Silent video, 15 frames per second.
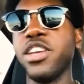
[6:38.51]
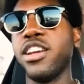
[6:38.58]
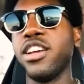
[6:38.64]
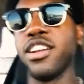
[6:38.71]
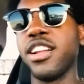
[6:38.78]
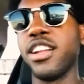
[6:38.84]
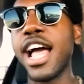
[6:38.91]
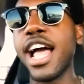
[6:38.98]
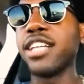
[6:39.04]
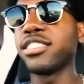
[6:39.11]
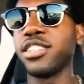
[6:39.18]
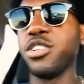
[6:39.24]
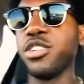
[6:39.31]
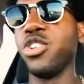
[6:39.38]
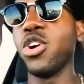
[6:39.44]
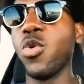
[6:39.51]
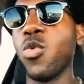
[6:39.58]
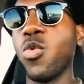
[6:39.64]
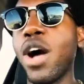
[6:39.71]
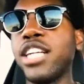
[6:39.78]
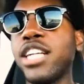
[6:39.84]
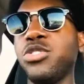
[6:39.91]
They're gonna ask you, you know,
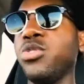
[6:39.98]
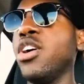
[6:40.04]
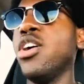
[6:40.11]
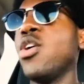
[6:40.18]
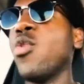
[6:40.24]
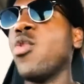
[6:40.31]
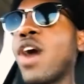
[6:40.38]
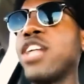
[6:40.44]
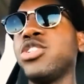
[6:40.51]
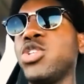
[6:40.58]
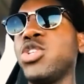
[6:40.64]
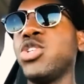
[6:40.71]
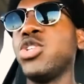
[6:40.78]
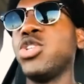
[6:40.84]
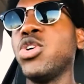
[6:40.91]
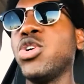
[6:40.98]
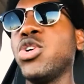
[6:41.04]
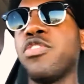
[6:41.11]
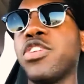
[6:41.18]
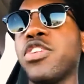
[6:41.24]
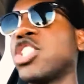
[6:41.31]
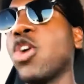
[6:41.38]
why'd you do it for so
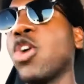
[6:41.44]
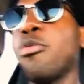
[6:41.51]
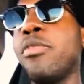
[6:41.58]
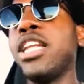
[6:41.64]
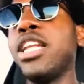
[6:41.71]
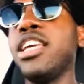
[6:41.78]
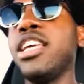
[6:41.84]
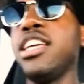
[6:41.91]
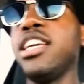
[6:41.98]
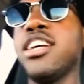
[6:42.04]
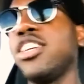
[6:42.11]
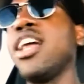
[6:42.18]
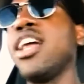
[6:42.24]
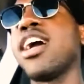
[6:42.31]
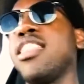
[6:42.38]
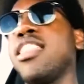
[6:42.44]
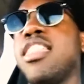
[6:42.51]
many years? You're not gonna think about it